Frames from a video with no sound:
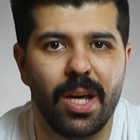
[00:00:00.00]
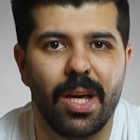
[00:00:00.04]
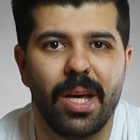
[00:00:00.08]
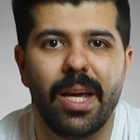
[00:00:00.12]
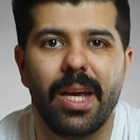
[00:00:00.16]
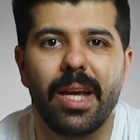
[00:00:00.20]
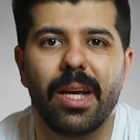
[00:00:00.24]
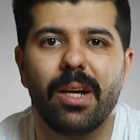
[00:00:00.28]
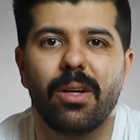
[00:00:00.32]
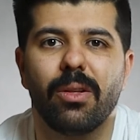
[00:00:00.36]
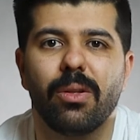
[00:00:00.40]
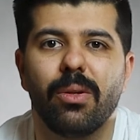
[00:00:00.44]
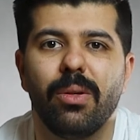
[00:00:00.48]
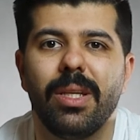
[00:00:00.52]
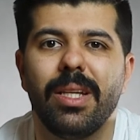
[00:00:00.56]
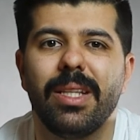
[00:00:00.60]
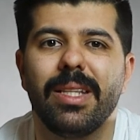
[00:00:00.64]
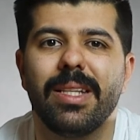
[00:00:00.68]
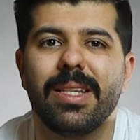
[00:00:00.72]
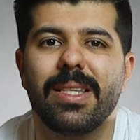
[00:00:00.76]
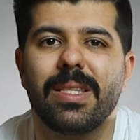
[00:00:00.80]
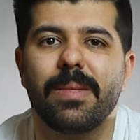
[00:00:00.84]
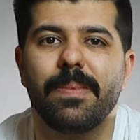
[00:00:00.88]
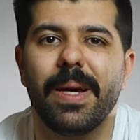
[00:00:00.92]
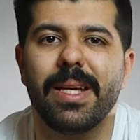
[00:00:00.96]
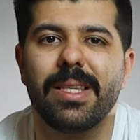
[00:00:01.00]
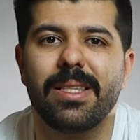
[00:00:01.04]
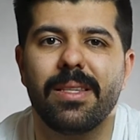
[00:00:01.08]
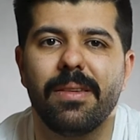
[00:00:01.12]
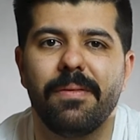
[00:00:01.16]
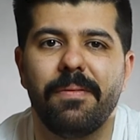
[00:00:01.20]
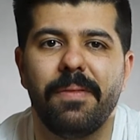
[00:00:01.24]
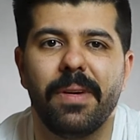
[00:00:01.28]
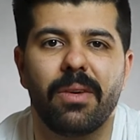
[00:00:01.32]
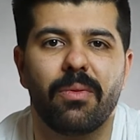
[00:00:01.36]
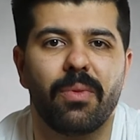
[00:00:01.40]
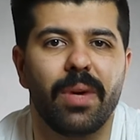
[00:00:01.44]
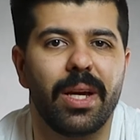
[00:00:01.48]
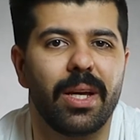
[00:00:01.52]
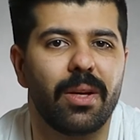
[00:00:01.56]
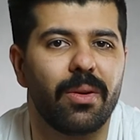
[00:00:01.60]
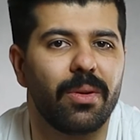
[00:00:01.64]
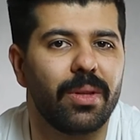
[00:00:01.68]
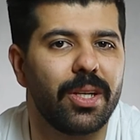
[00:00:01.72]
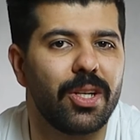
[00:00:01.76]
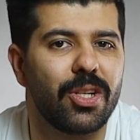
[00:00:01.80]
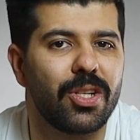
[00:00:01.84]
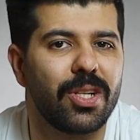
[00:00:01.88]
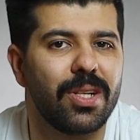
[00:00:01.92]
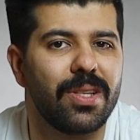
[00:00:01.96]
including the specific
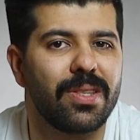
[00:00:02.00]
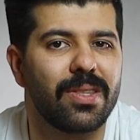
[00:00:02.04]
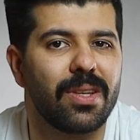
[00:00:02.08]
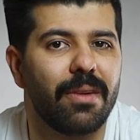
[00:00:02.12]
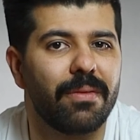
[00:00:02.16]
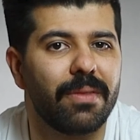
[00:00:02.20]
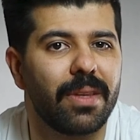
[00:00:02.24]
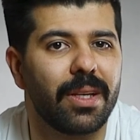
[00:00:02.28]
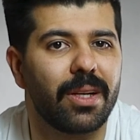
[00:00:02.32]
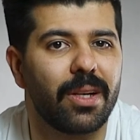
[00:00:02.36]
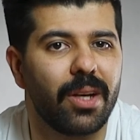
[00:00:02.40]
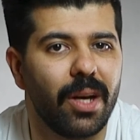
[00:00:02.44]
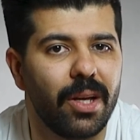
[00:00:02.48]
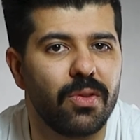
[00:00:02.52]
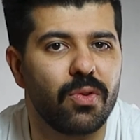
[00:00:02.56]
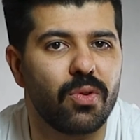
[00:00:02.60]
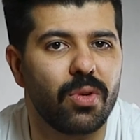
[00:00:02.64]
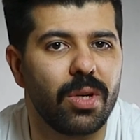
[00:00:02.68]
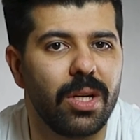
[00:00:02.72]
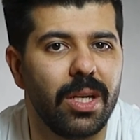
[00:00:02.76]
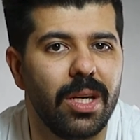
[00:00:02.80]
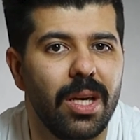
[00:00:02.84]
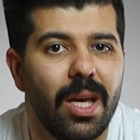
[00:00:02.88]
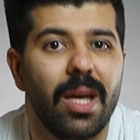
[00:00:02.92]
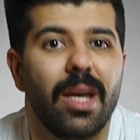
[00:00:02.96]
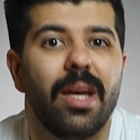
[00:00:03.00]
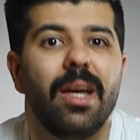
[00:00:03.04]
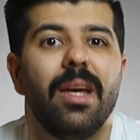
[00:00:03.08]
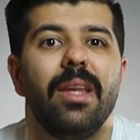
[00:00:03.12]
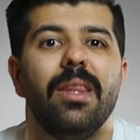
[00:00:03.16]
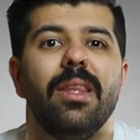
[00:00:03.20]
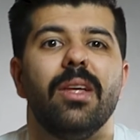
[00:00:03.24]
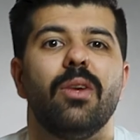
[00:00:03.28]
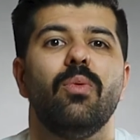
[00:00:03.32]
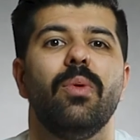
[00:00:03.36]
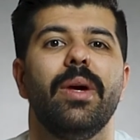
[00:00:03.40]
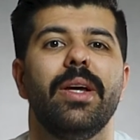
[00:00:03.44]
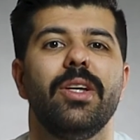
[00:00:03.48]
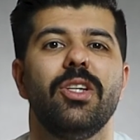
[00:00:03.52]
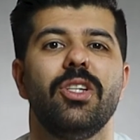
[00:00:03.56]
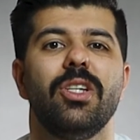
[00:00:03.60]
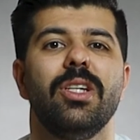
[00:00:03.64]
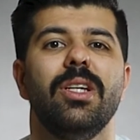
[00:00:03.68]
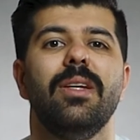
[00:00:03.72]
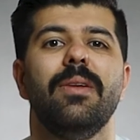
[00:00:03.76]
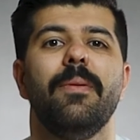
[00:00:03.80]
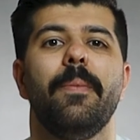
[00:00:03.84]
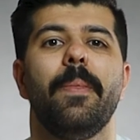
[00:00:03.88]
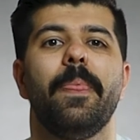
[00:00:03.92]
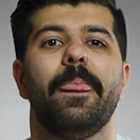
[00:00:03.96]
regulations of the country in the
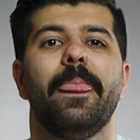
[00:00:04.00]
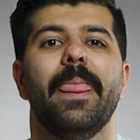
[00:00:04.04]
question